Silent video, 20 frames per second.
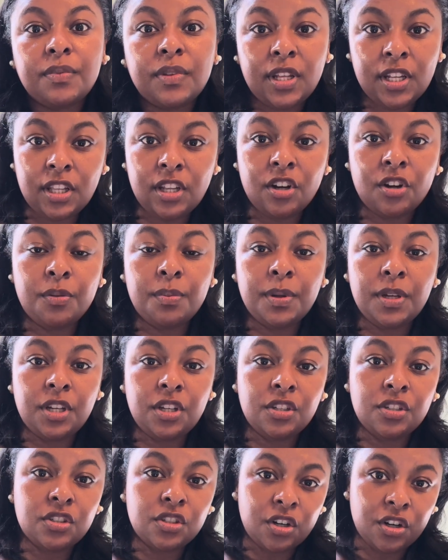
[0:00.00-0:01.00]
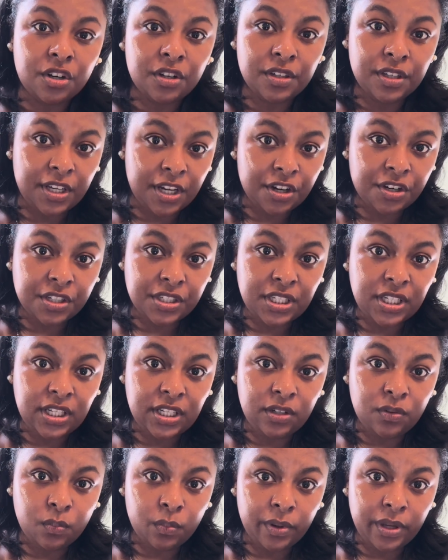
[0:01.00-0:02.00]
in their opinions, are
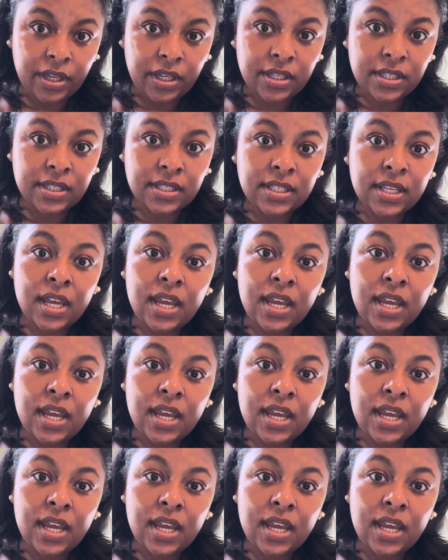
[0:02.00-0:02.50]
guaranteed wins.